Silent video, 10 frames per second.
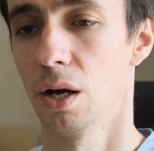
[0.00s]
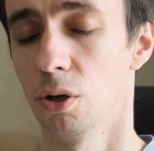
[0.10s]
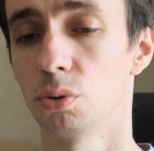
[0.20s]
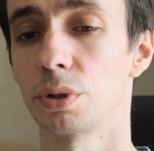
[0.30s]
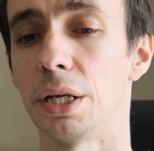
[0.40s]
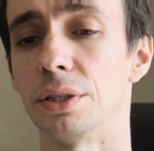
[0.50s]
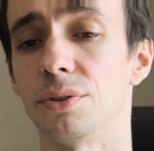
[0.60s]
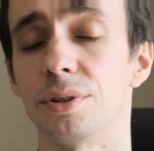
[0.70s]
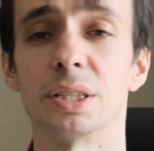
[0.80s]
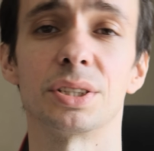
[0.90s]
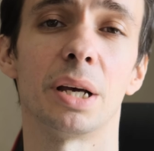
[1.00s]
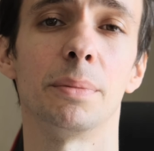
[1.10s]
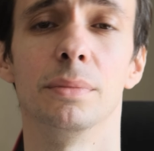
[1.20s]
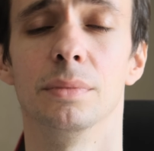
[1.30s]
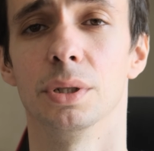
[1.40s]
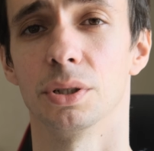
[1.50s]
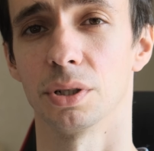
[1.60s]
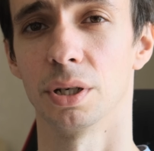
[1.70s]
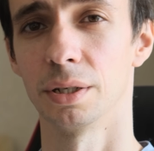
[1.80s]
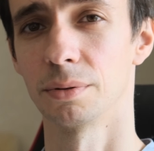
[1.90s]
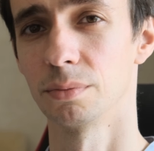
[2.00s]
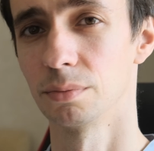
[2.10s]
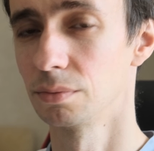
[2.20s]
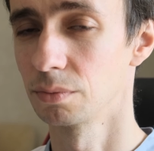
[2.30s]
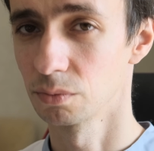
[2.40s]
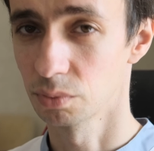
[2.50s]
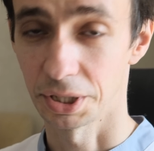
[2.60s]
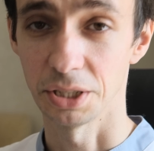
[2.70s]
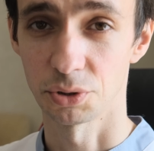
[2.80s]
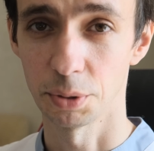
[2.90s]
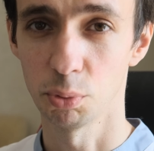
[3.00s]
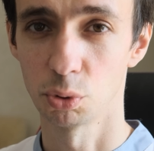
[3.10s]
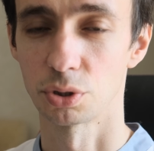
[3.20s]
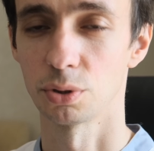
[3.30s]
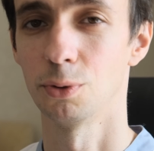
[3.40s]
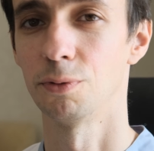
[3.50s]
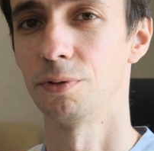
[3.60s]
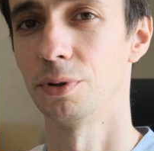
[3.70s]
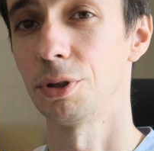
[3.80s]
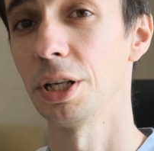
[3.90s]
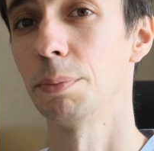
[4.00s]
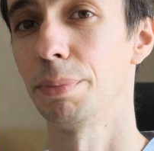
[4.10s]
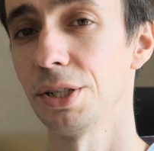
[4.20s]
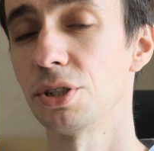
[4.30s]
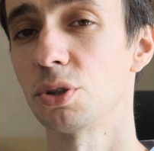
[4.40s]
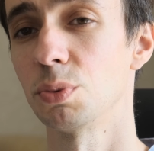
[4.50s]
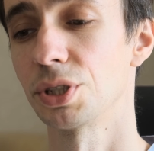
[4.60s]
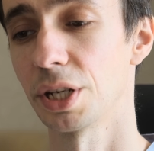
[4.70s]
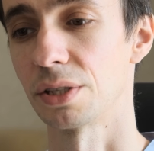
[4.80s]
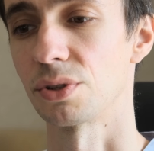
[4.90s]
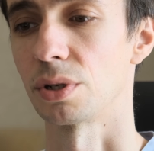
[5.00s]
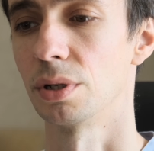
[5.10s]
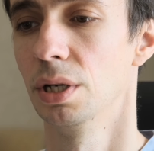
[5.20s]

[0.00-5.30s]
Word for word: All right, there are some case reports of real patients with cancer.